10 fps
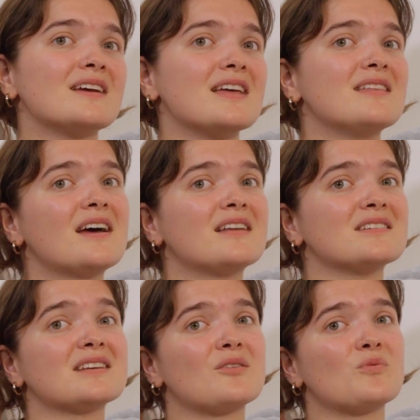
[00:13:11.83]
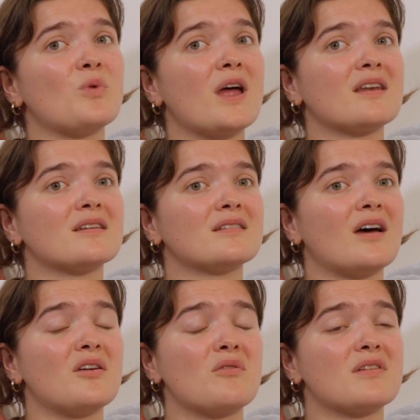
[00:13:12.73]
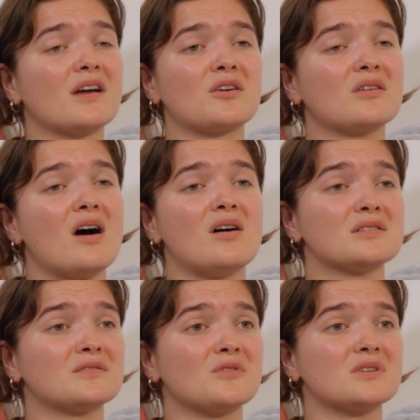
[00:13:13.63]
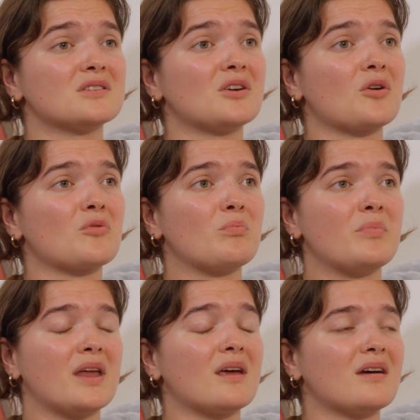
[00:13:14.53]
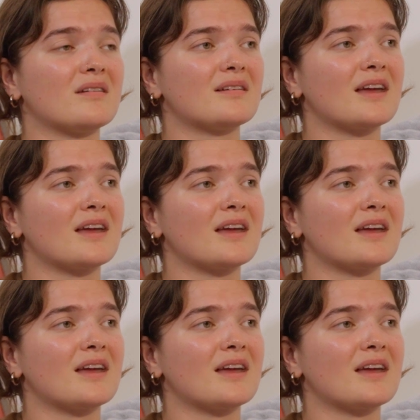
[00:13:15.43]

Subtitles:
in the end it went, I don't think I could have asked for it to go better.